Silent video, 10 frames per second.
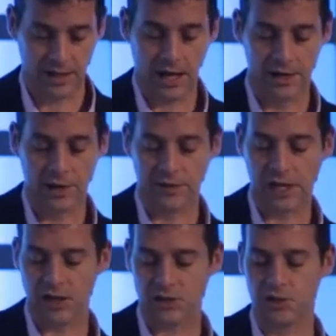And over the
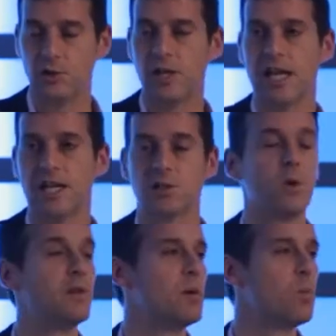last 2 years,
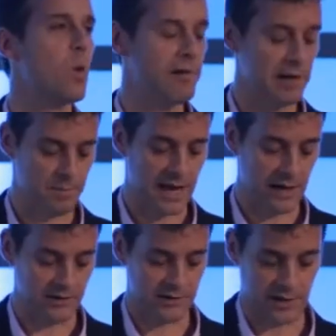we've been worrying
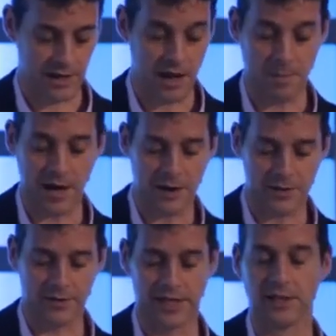about, among other
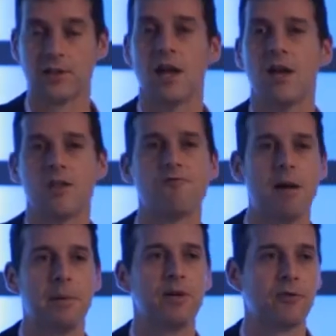things, the
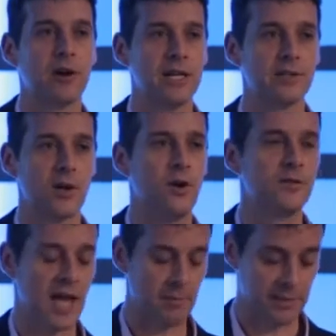rapid rise of
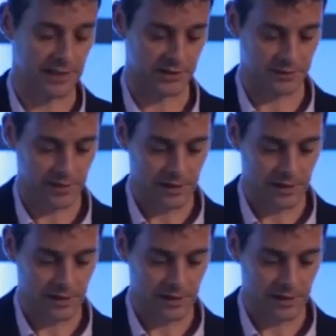tablets